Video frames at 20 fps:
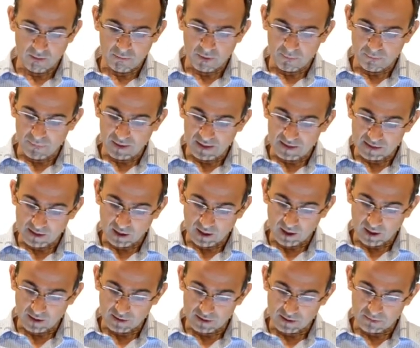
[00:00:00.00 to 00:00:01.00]
But beta
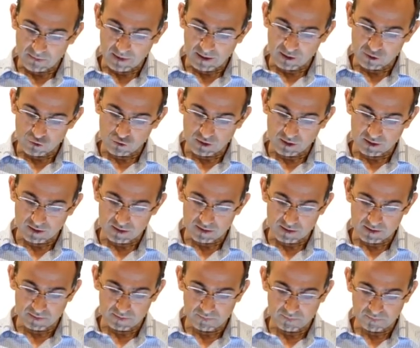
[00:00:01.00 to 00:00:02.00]
I is a
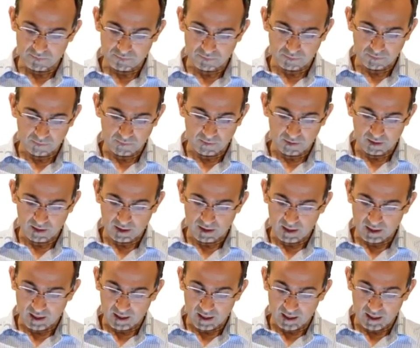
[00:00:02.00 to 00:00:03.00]
matrix,
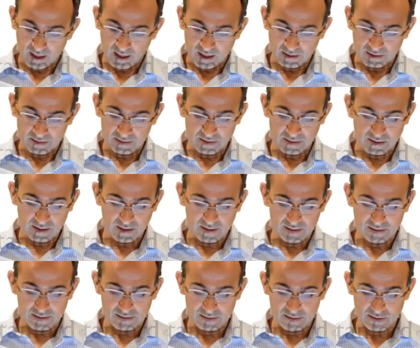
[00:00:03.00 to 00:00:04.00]
and
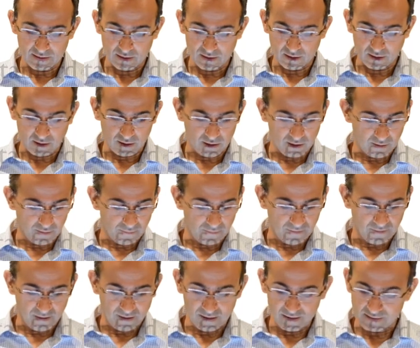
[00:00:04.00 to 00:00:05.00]
its uh,
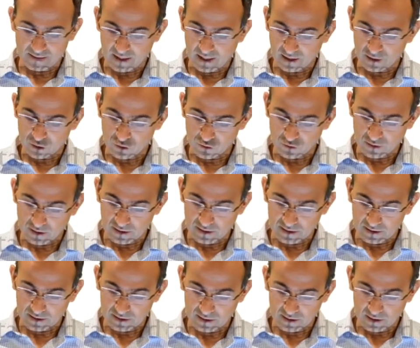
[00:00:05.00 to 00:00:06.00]
its
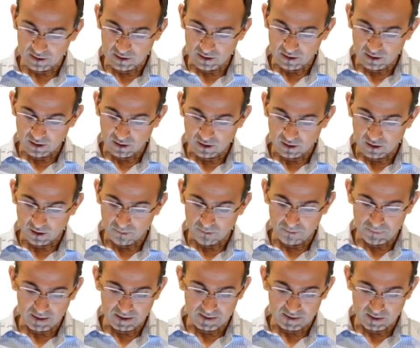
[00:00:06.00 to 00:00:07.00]
entries are
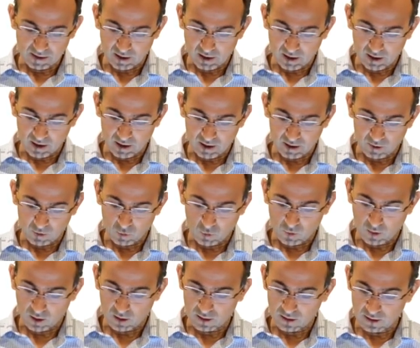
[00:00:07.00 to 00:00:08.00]
beta I
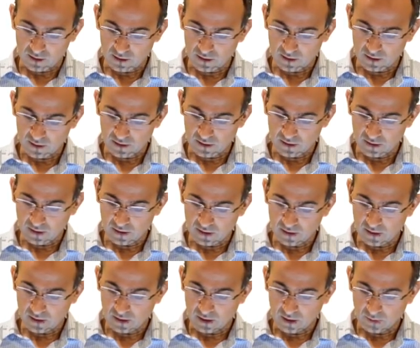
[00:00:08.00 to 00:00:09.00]
one
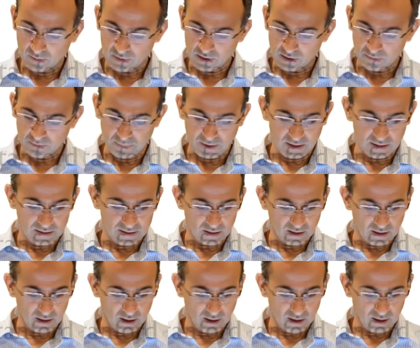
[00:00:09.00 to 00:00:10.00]
up to beta
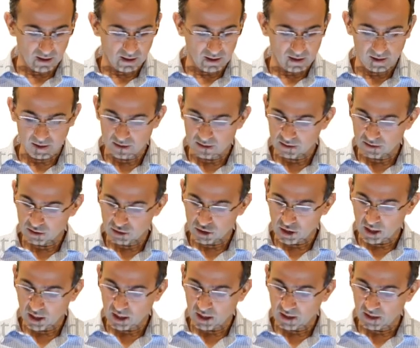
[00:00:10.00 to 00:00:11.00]
I
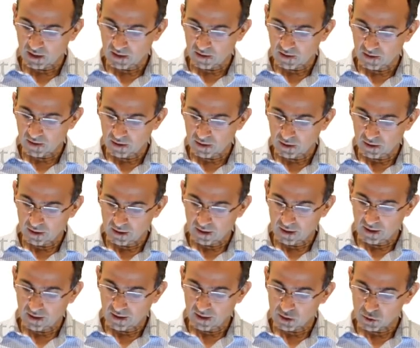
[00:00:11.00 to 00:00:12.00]
j,
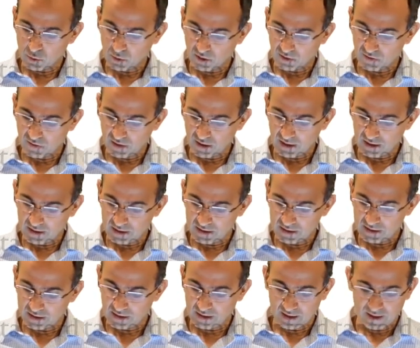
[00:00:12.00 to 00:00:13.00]
and each one of
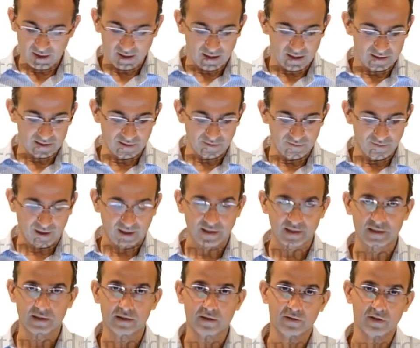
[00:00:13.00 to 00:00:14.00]
these is a
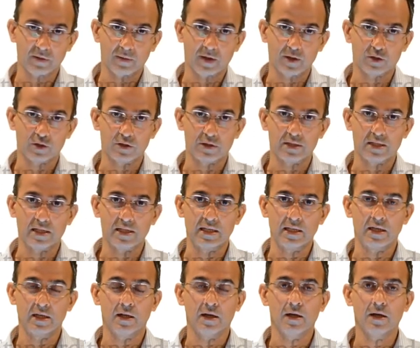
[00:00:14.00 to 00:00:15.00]
vector of dimension
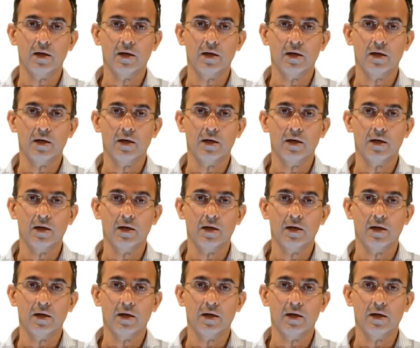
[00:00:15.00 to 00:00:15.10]
d